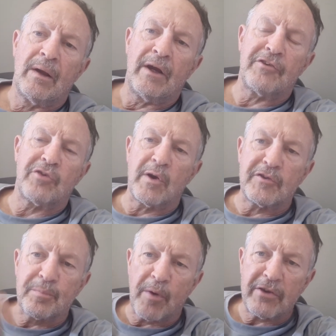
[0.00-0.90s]
and so
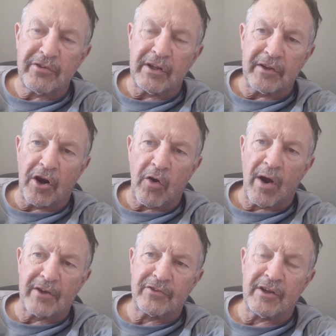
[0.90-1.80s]
expressing the
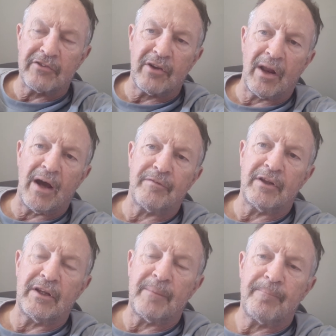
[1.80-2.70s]
Christ that's alive
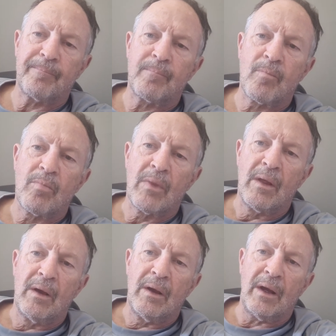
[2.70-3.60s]
in them.
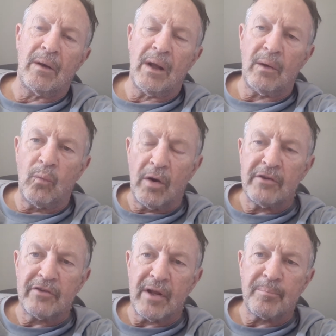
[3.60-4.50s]
And what
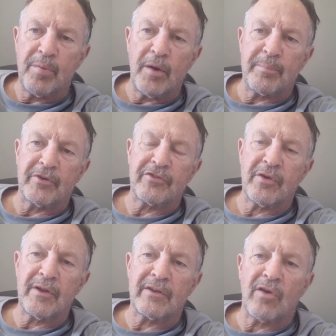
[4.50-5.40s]
is their purpose?
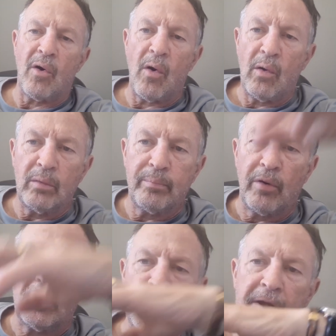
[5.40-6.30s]
So that the whole
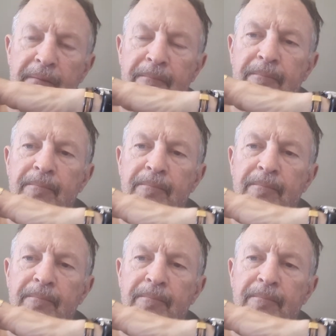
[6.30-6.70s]
body,